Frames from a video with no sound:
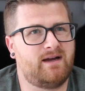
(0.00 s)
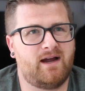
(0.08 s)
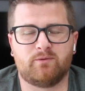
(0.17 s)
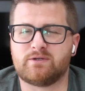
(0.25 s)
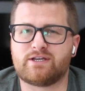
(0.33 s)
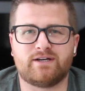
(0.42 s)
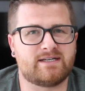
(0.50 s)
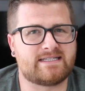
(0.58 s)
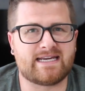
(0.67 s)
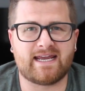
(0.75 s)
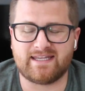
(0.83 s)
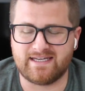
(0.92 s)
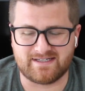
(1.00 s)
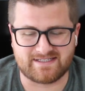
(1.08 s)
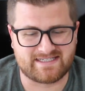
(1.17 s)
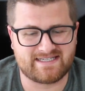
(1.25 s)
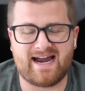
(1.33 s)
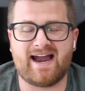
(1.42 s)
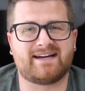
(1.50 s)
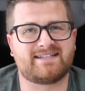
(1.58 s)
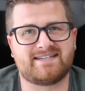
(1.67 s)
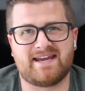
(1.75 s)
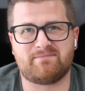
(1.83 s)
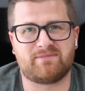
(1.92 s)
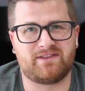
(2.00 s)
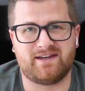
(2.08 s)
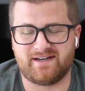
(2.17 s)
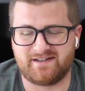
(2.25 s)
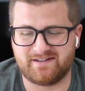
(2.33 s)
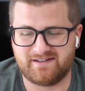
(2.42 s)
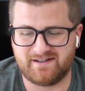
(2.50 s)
was going to say the exact same thing.